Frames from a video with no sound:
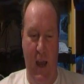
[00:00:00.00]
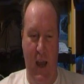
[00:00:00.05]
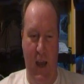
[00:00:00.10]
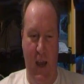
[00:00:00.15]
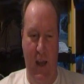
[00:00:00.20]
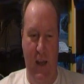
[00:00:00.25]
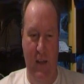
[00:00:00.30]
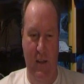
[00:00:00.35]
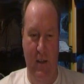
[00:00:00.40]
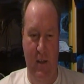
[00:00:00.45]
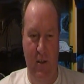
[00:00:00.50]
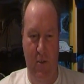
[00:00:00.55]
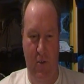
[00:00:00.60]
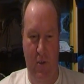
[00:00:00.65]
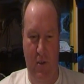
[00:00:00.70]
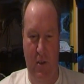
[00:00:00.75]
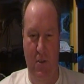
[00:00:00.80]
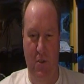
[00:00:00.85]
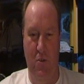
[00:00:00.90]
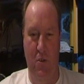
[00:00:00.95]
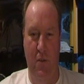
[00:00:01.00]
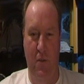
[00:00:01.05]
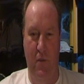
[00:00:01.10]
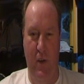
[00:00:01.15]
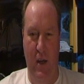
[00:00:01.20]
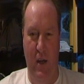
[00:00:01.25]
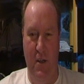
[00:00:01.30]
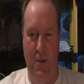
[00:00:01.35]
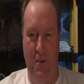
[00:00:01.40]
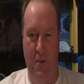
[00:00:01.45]
And he's got this
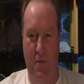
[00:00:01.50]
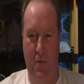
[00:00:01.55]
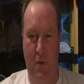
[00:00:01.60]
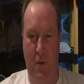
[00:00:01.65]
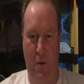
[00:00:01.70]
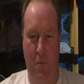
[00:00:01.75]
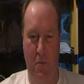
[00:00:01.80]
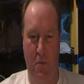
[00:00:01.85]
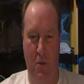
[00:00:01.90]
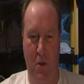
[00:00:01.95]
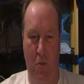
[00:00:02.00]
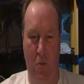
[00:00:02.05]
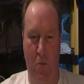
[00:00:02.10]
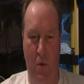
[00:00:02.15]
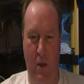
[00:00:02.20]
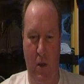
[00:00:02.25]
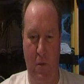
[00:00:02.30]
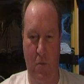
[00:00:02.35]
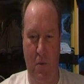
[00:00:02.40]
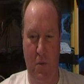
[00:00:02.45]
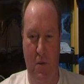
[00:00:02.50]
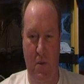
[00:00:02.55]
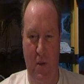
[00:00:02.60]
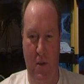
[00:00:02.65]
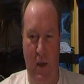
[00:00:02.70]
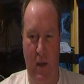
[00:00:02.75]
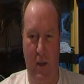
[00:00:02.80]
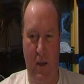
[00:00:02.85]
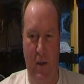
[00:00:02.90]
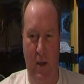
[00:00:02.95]
other version from John Williams
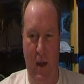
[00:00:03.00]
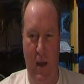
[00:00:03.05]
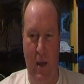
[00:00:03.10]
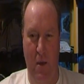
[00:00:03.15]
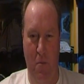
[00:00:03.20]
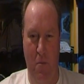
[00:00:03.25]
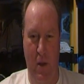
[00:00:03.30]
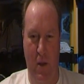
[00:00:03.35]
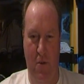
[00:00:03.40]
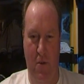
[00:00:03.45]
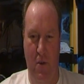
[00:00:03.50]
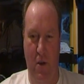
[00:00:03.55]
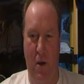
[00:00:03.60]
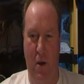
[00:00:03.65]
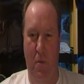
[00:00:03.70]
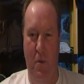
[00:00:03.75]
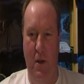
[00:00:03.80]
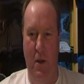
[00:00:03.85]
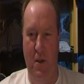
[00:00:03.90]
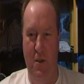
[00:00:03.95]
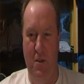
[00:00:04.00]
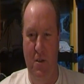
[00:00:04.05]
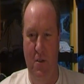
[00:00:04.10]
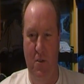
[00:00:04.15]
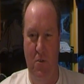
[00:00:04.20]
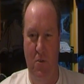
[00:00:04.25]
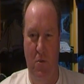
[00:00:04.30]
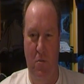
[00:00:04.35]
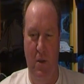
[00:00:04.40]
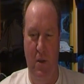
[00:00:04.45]
saying a military
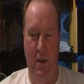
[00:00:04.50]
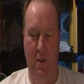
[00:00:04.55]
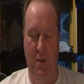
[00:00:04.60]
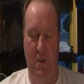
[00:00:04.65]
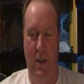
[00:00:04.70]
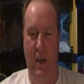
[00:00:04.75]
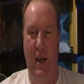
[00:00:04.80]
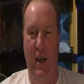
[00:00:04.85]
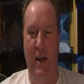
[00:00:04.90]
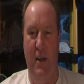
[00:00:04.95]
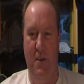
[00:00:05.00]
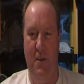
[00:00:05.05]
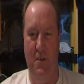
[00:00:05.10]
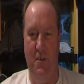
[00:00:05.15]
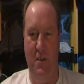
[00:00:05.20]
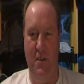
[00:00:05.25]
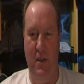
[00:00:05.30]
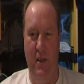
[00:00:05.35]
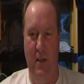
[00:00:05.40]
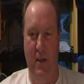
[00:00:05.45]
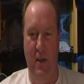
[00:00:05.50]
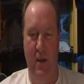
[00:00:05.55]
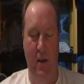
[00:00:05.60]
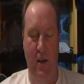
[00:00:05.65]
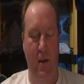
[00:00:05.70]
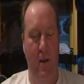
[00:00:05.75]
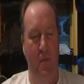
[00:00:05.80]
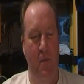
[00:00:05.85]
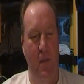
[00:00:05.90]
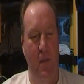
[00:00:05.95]
operation took place in the Irish Sea